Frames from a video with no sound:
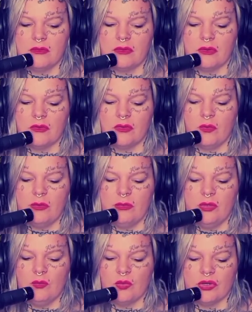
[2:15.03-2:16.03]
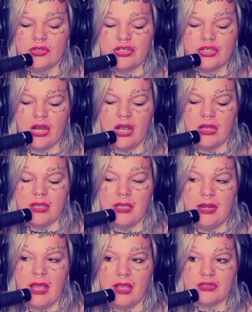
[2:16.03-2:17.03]
So the women were in shock
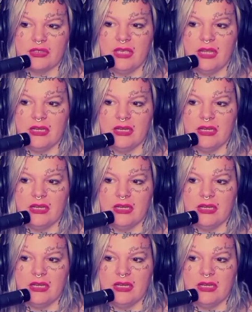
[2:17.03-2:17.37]
and actually